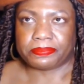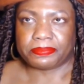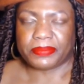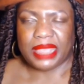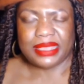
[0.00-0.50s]

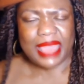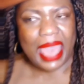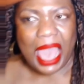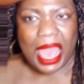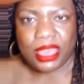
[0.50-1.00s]
yeah
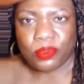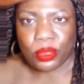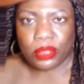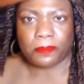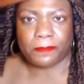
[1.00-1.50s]
i
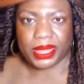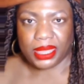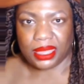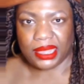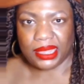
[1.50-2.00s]
will
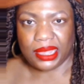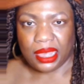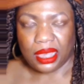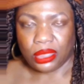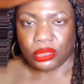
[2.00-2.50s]
be
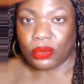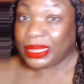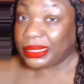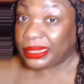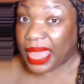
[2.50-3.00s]

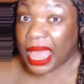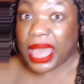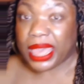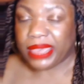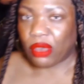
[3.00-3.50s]
going
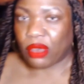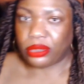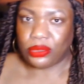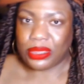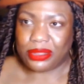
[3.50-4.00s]
live on
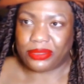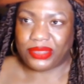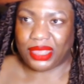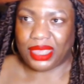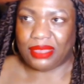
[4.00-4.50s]
New Year's
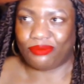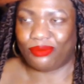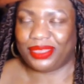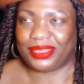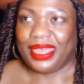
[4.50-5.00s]
Eve
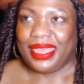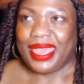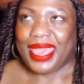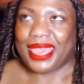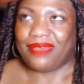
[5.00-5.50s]
with
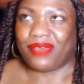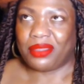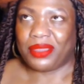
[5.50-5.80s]
a very